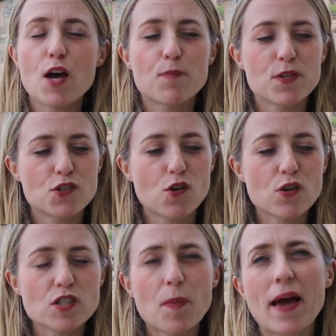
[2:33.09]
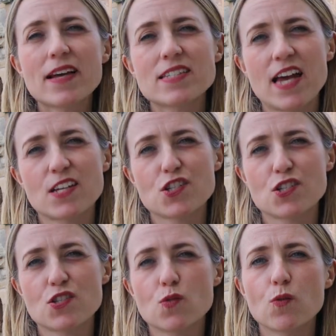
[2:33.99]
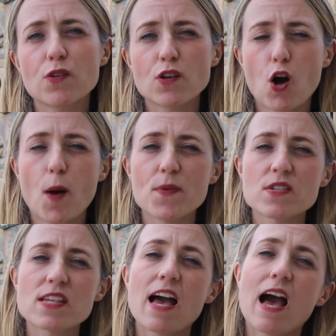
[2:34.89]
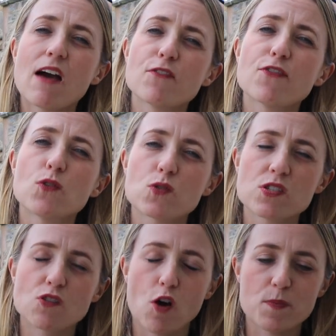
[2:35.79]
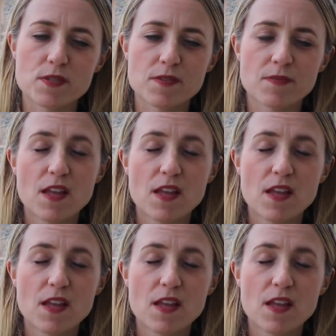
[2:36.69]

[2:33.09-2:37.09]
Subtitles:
be sure to pay attention to all the commas and full stops.